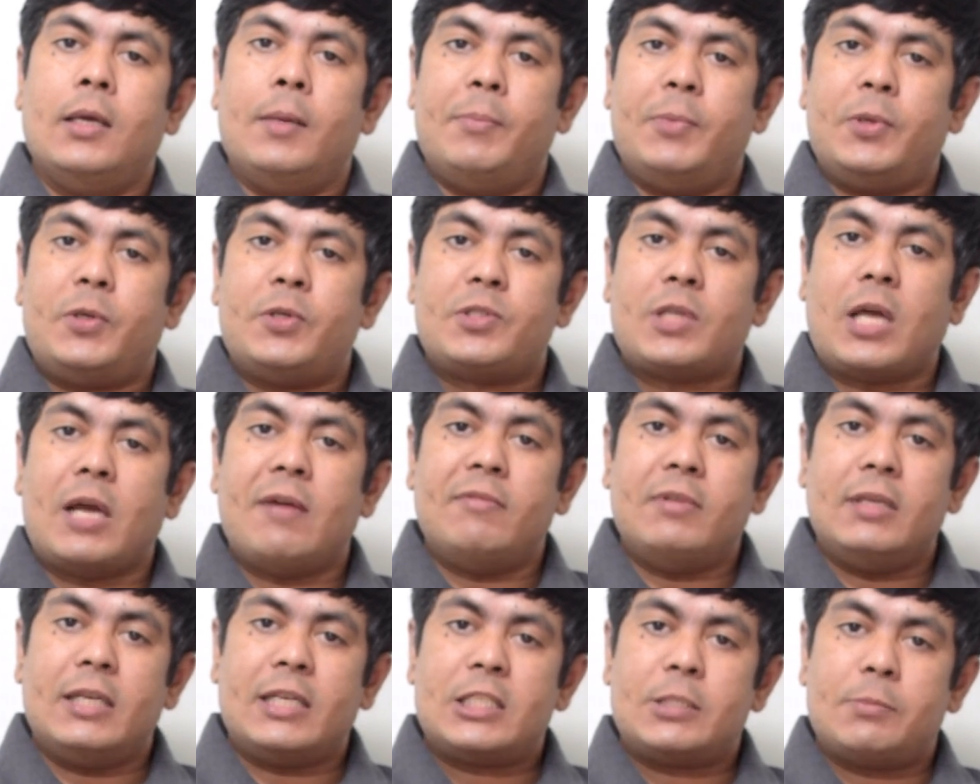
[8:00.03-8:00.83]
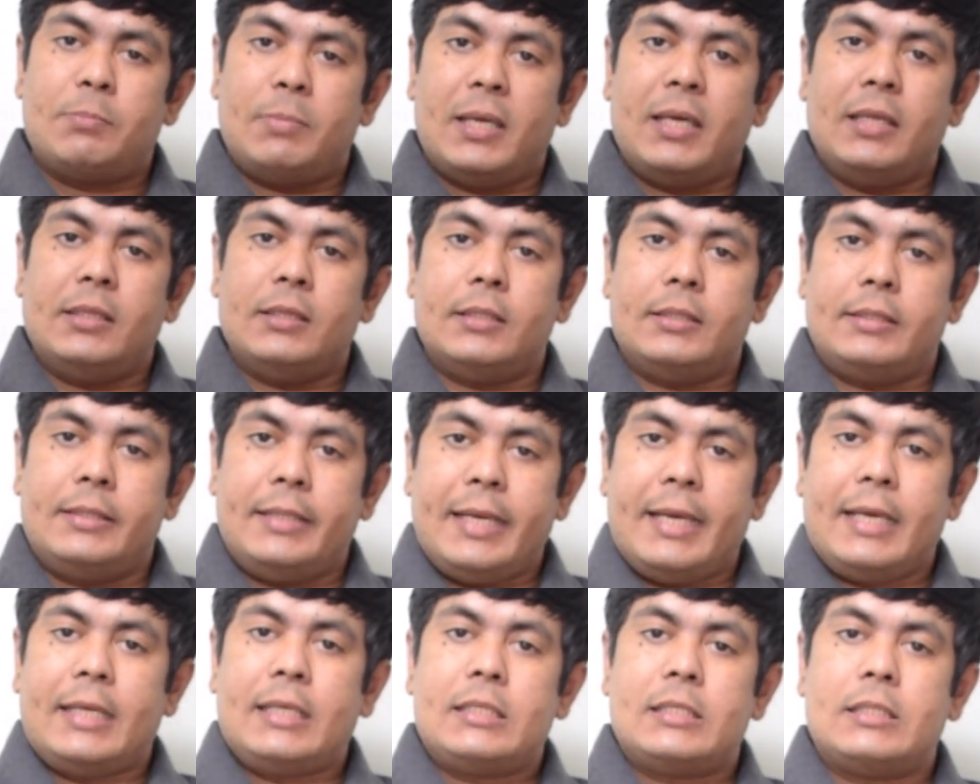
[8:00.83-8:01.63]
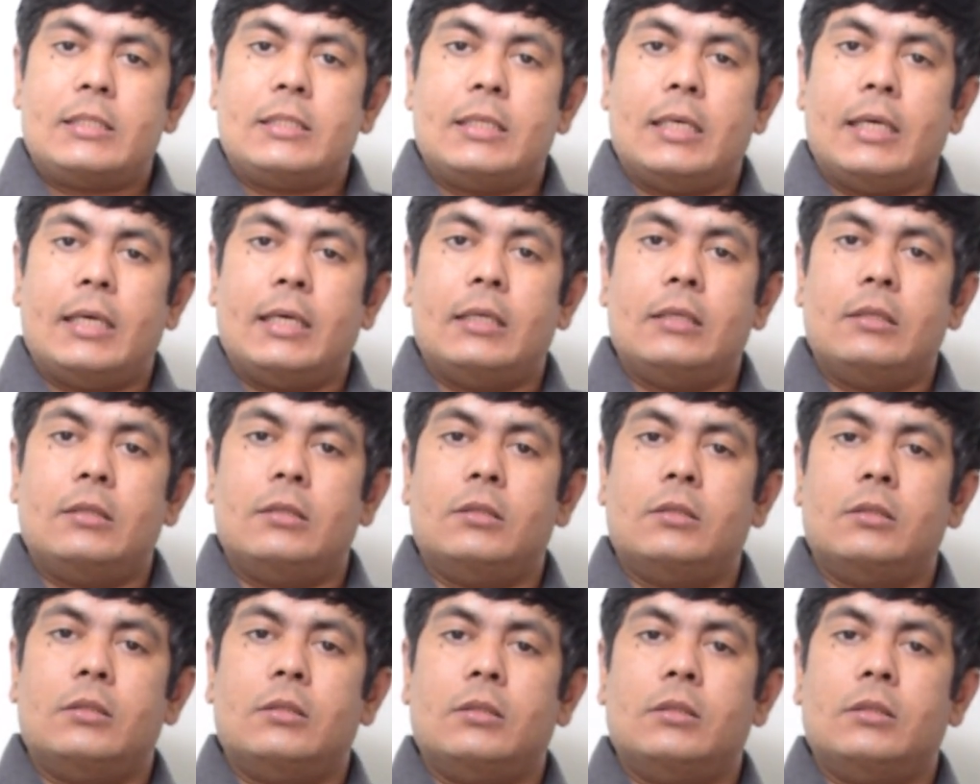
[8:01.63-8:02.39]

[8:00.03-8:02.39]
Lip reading: because I will explain the text and